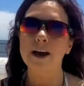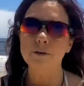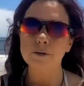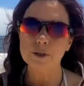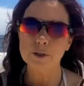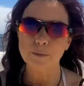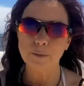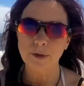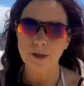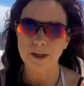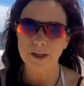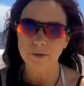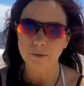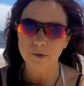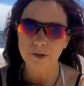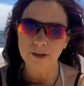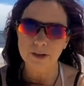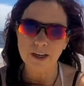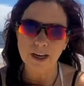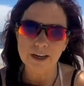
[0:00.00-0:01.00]
not a house
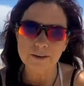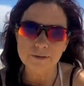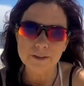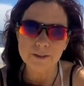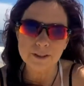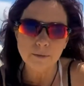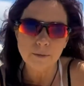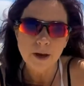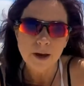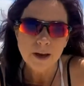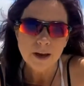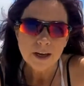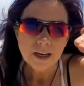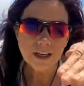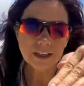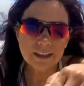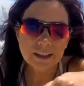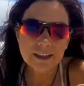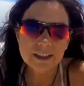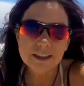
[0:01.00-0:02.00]
plant. We're going to have some,
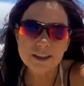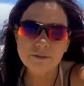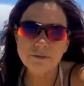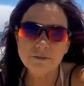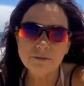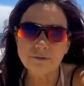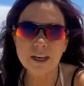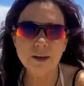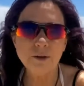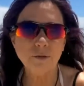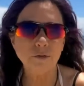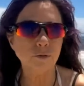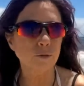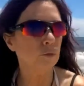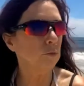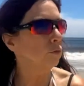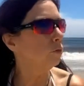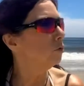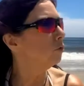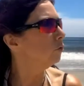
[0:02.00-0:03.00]
at least fake
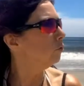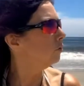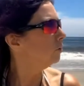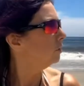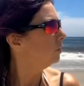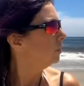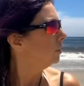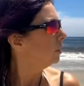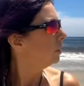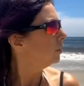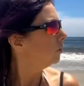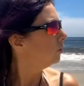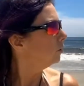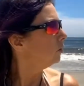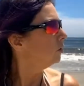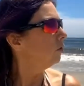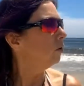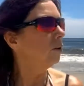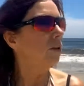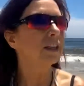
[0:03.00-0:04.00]
room,
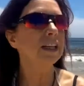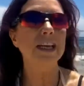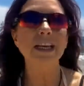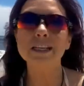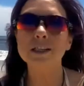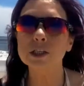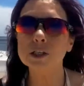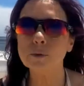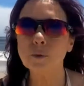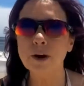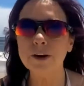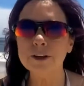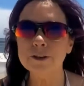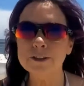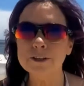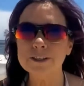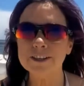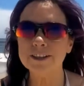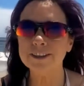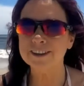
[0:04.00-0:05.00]
a little lens
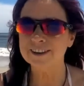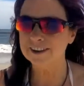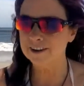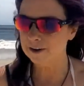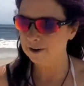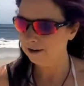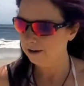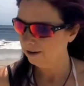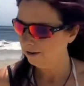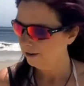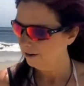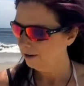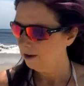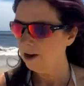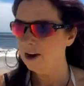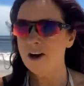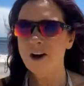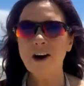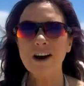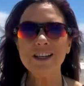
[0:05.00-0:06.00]
while you sit there.
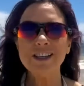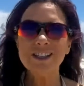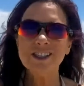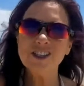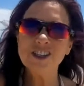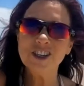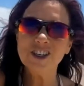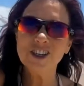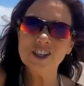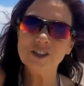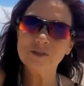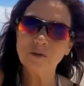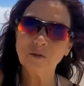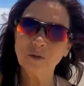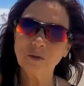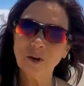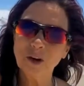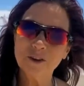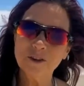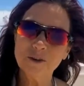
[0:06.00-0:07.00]
Oxygen
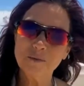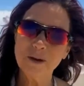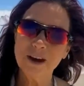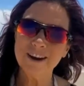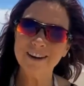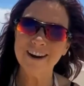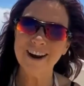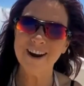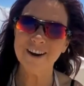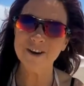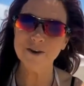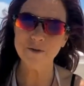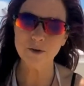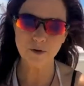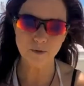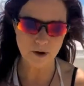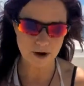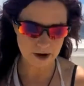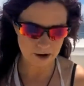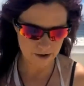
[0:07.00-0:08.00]
is real no matter how
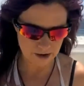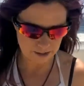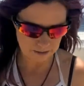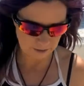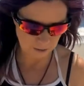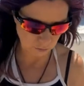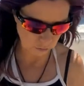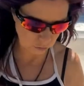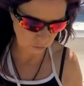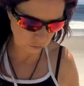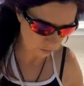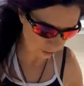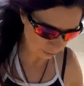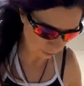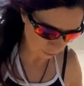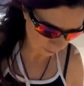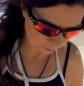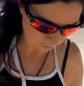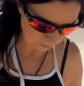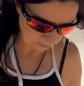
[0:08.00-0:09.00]
you acquire it. So stretch